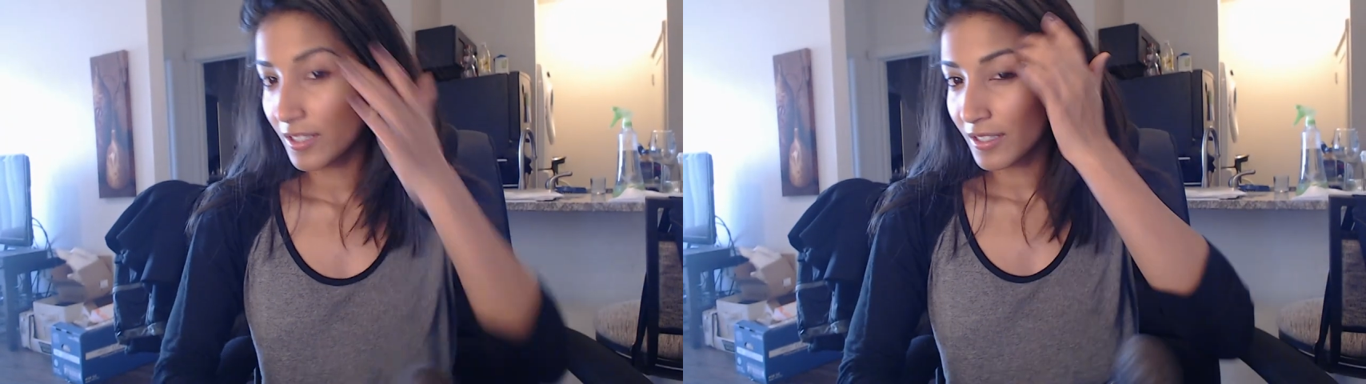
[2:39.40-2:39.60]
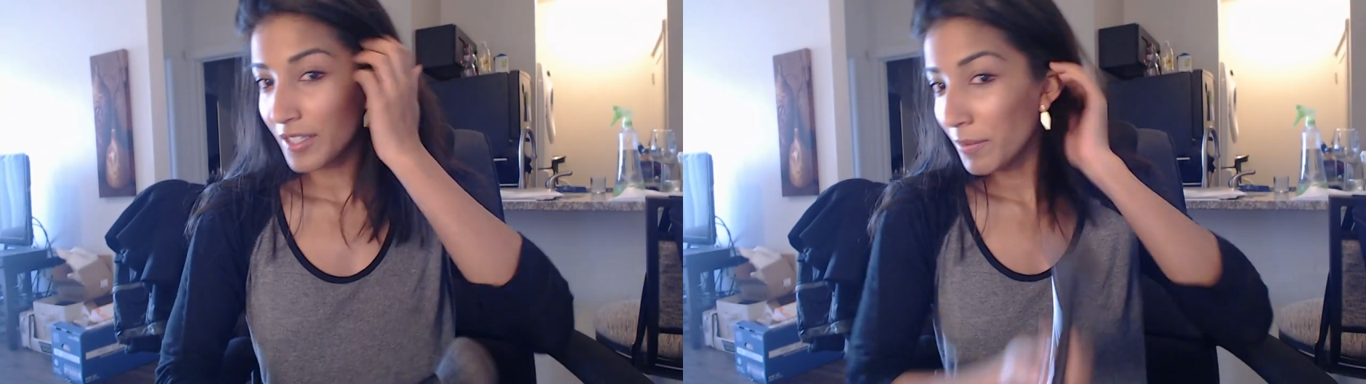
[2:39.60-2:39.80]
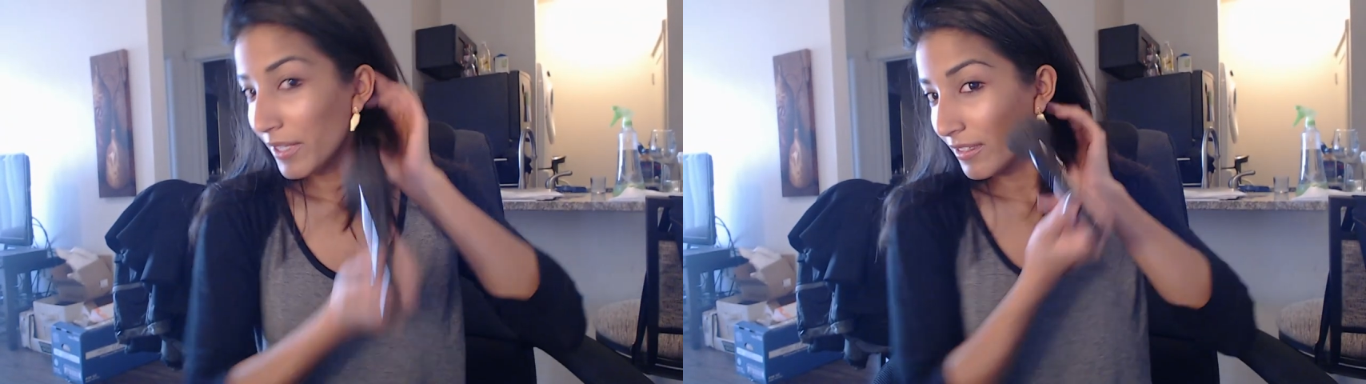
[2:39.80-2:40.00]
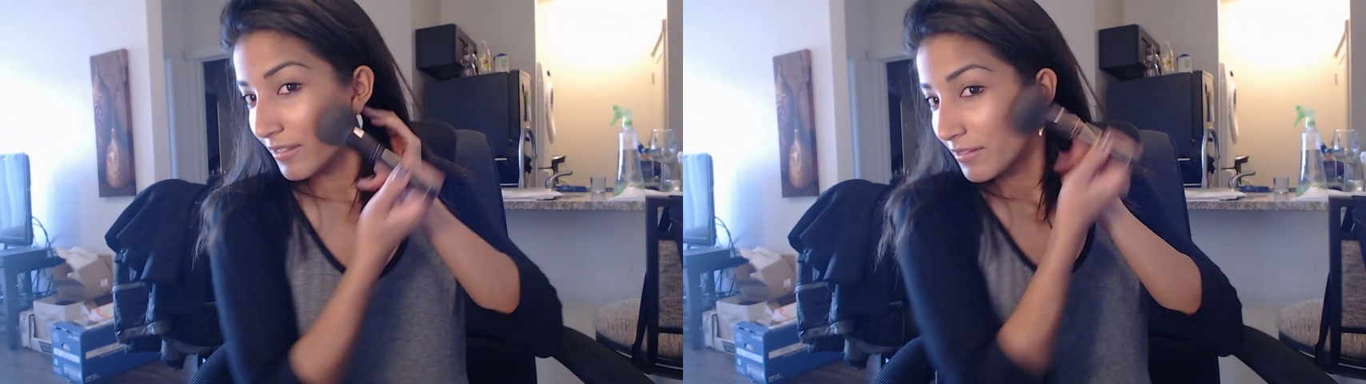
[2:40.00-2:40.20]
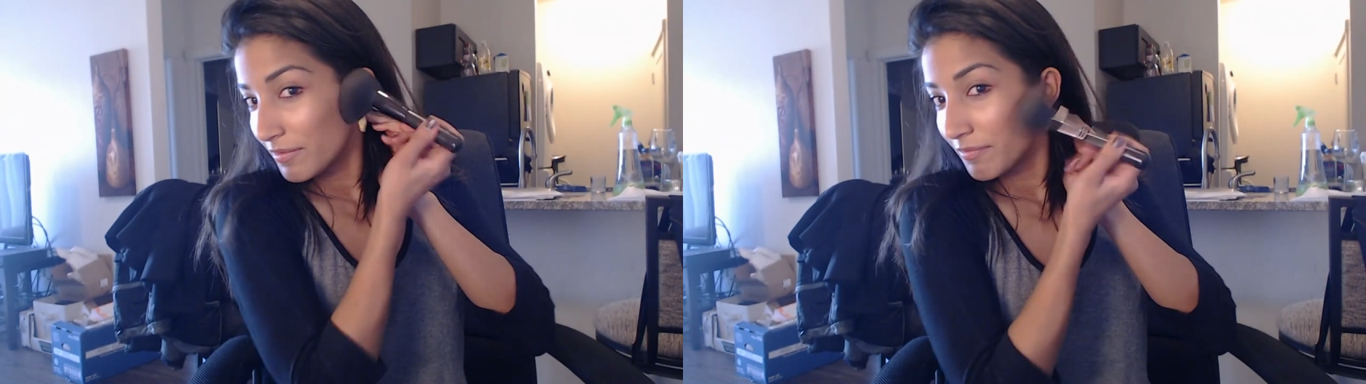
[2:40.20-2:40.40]
A little bit.
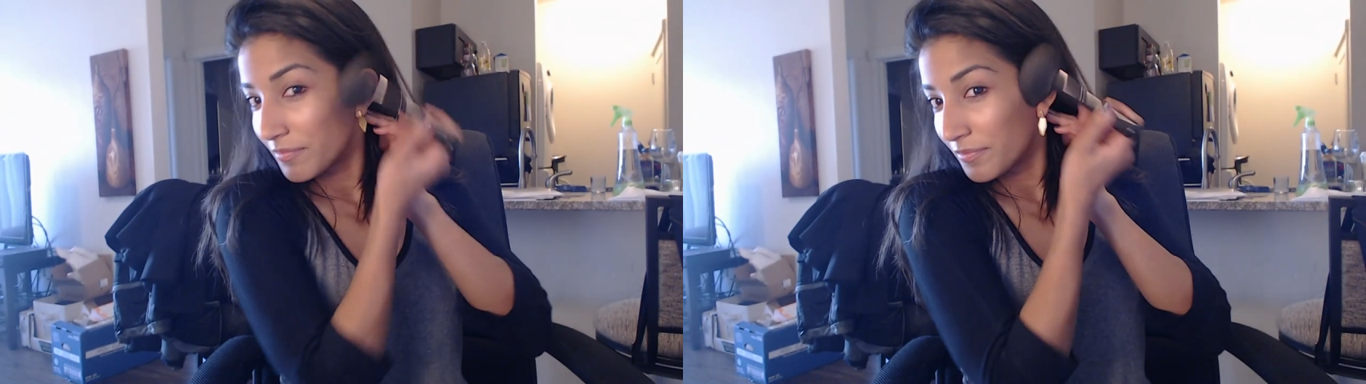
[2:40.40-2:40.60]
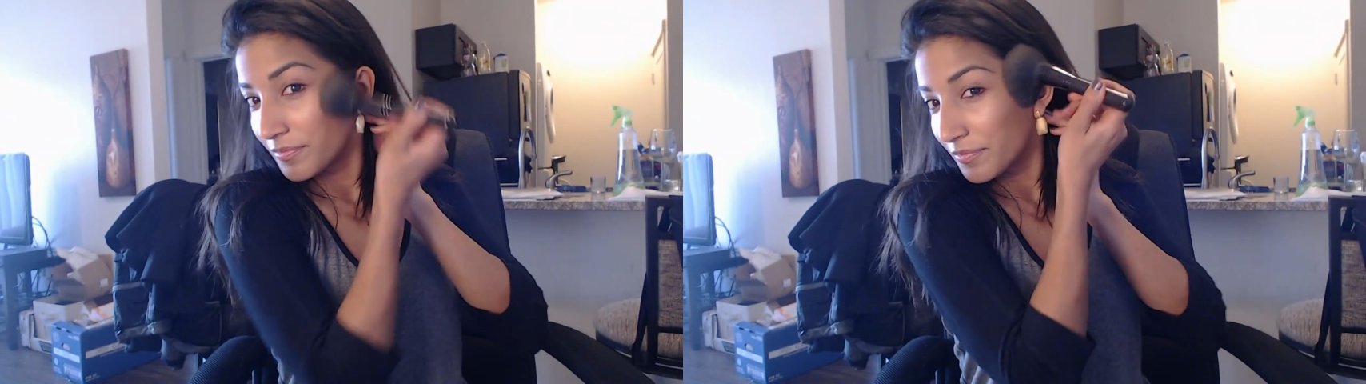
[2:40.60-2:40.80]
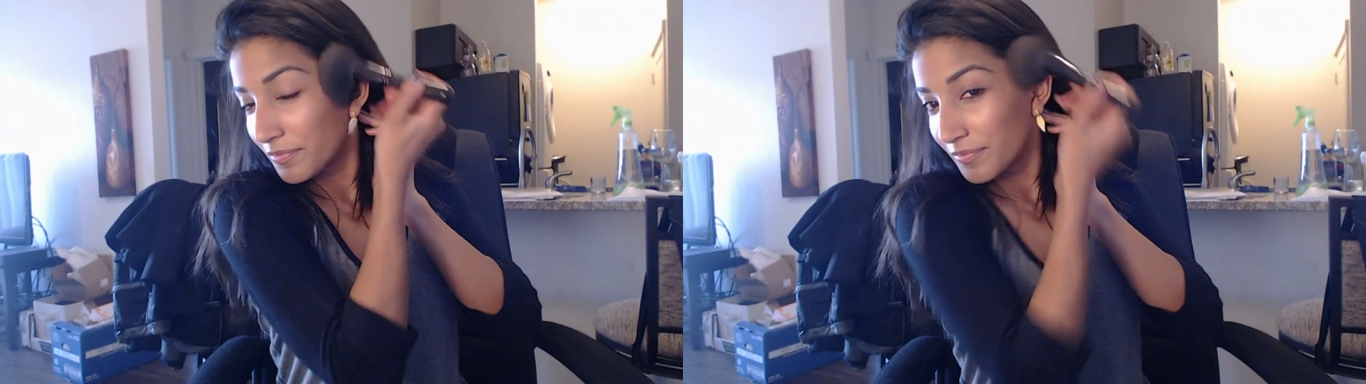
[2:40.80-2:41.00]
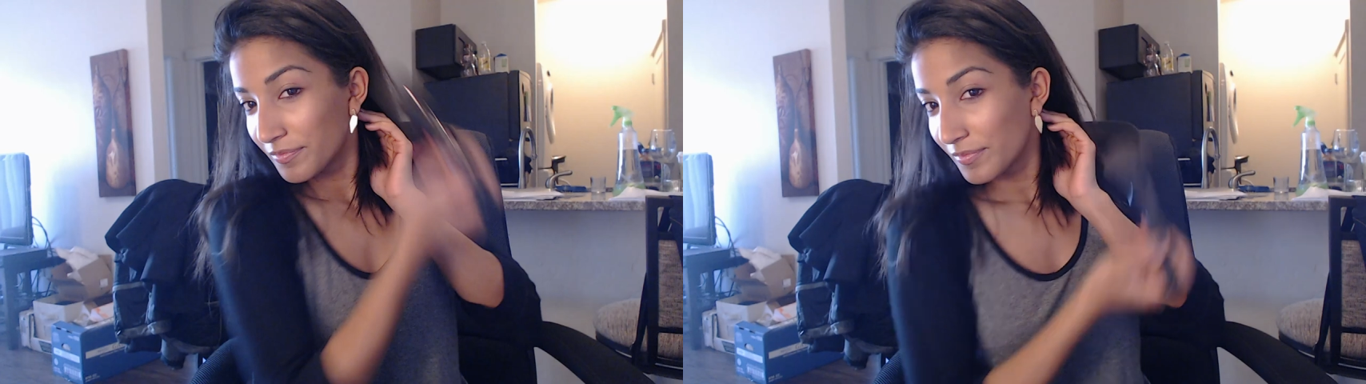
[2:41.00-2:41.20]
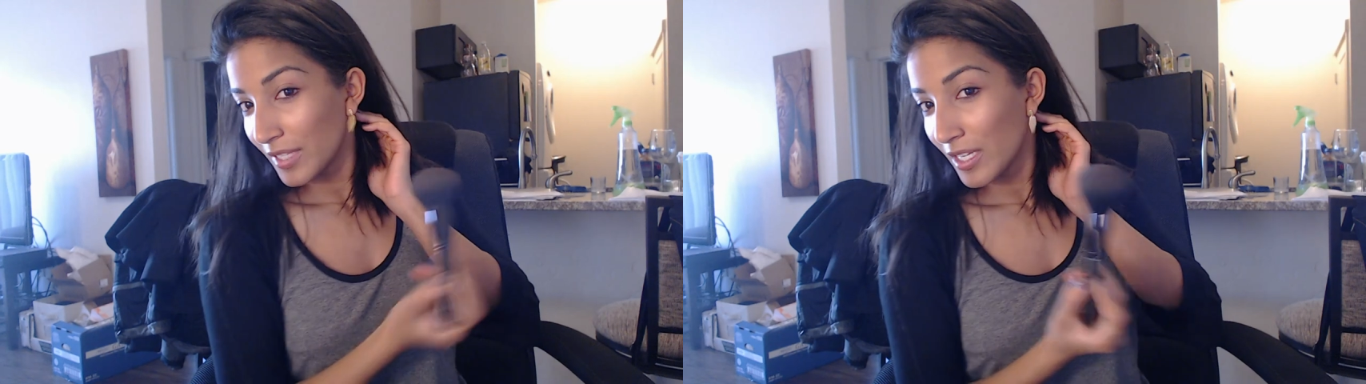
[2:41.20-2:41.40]

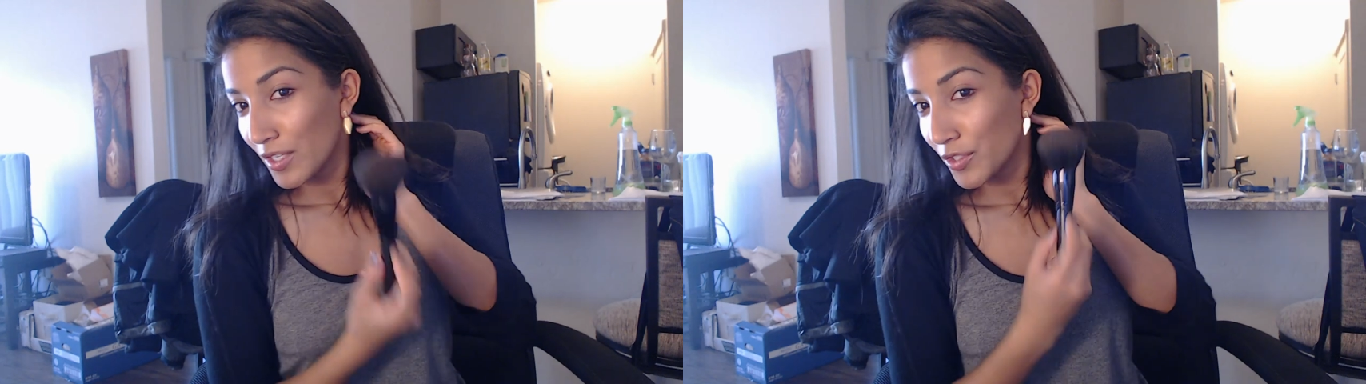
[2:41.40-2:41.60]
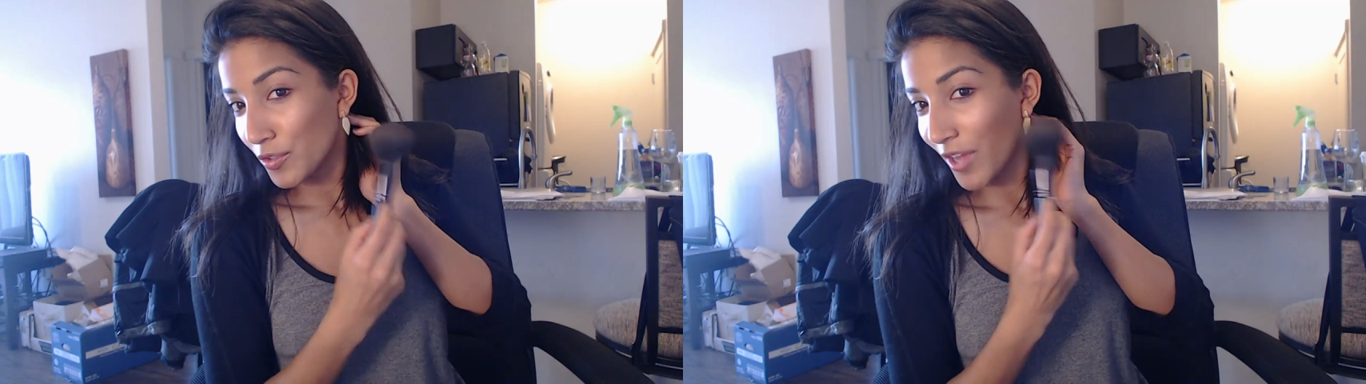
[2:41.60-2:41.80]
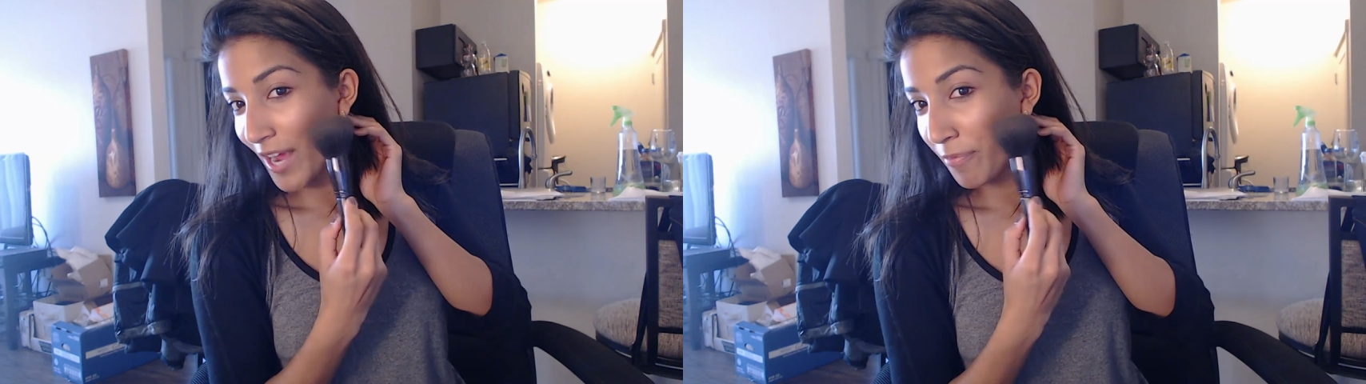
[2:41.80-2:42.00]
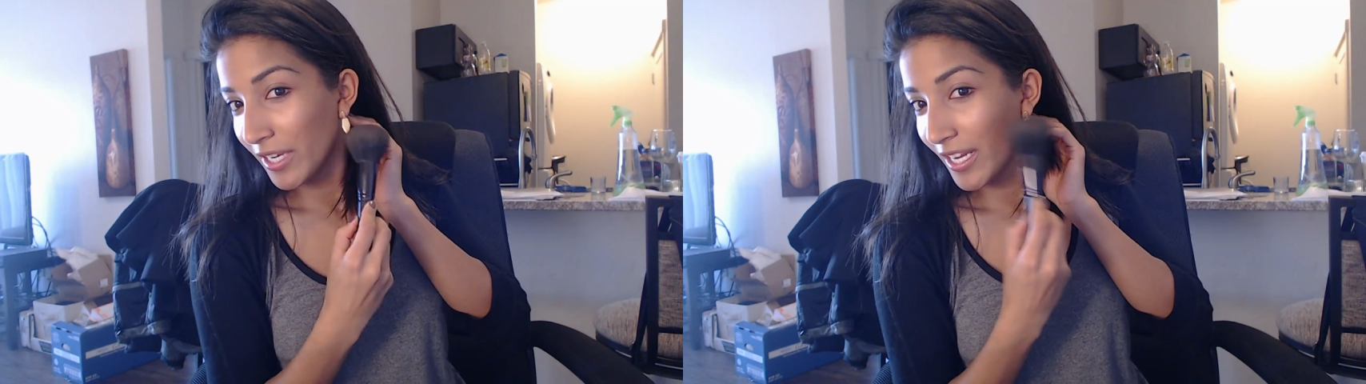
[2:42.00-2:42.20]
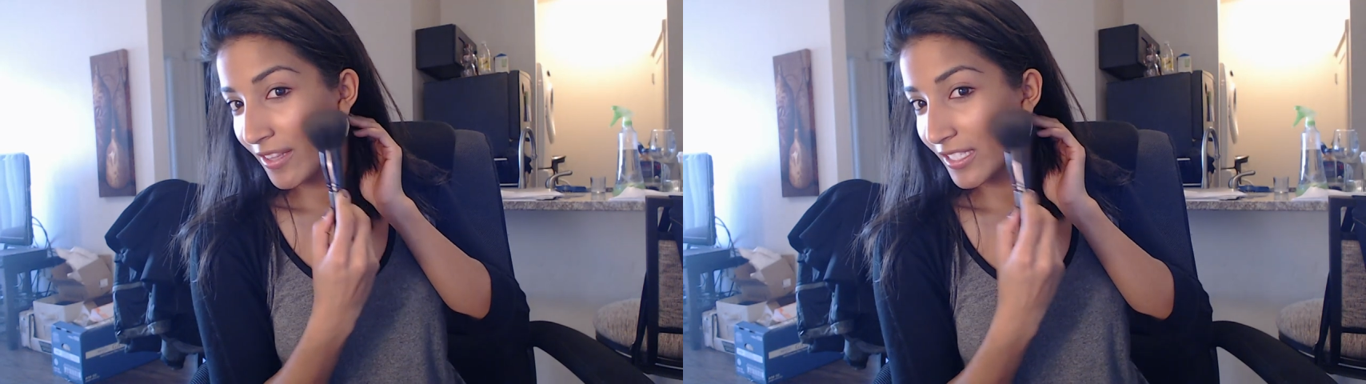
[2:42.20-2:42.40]
So I
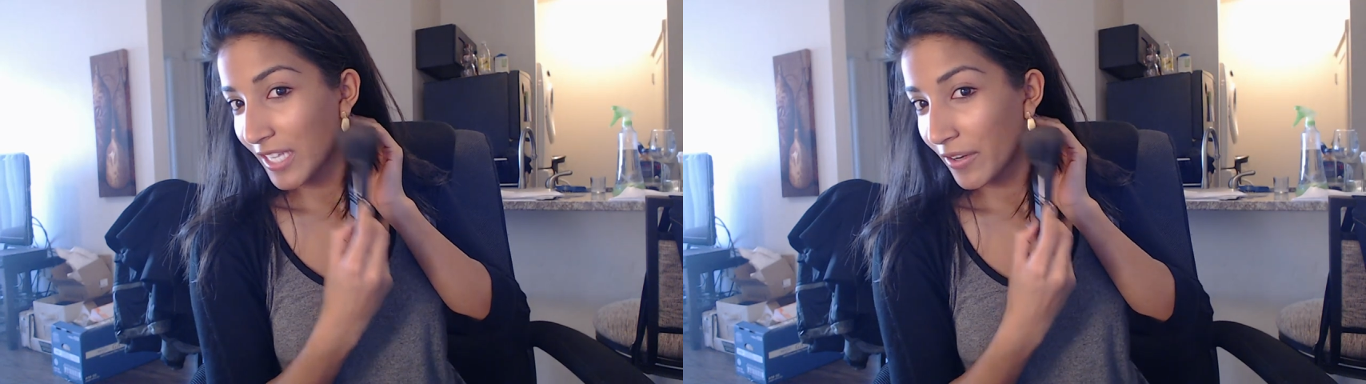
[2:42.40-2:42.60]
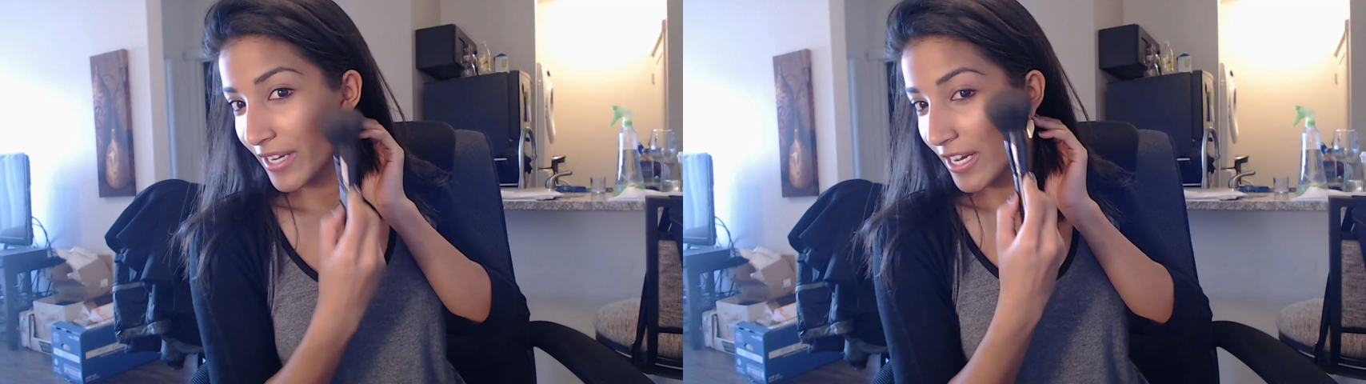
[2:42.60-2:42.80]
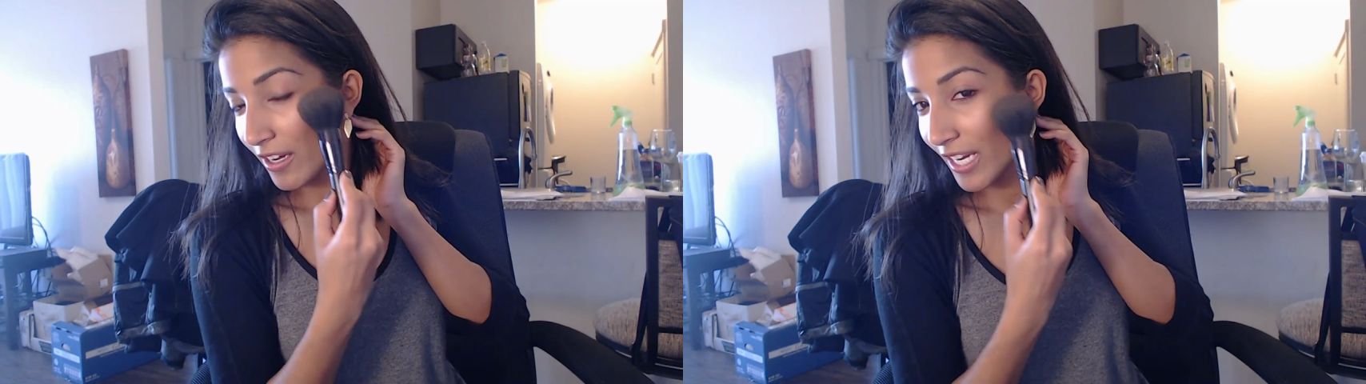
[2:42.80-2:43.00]
put it in this area here,